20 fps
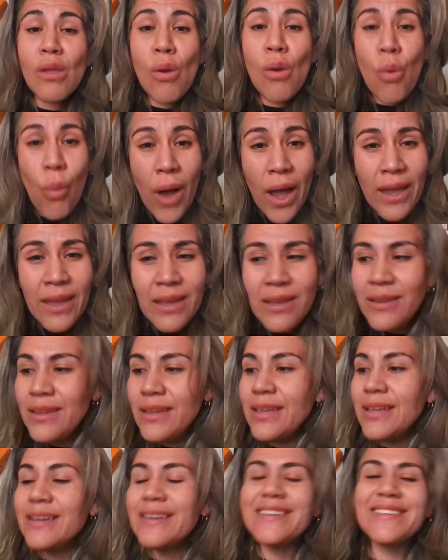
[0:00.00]
Why?
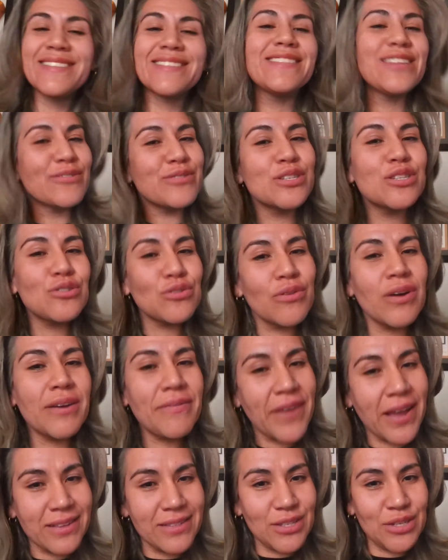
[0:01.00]
Because there was no
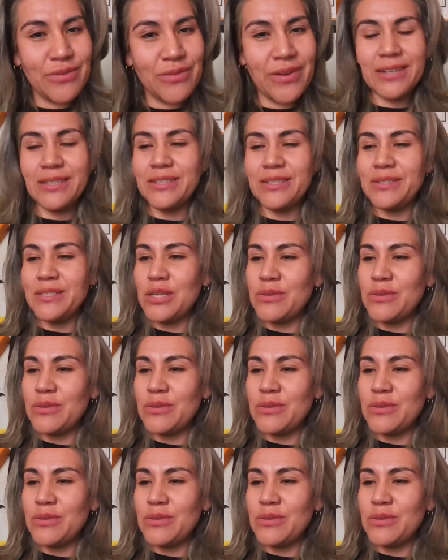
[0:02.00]
advanced directives,